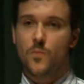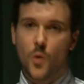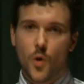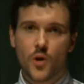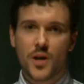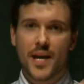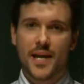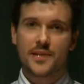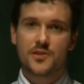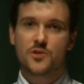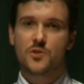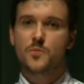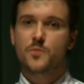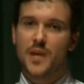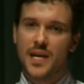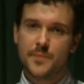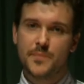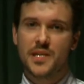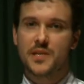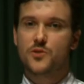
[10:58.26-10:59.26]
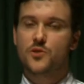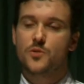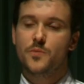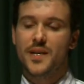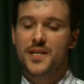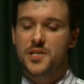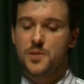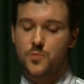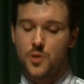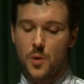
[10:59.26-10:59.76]
Okay, so maybe no
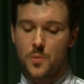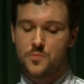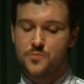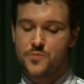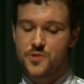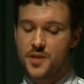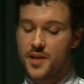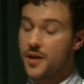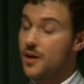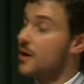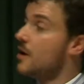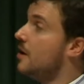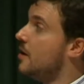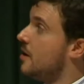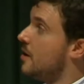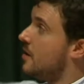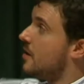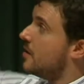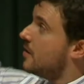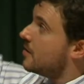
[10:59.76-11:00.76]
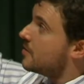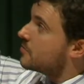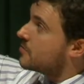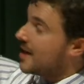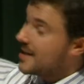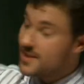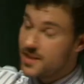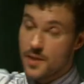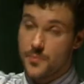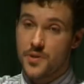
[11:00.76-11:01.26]
major problems there.
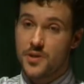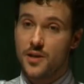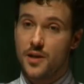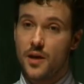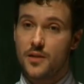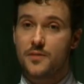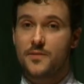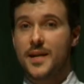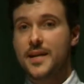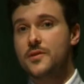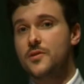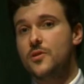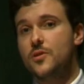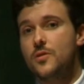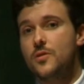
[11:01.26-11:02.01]
Right up at the other end,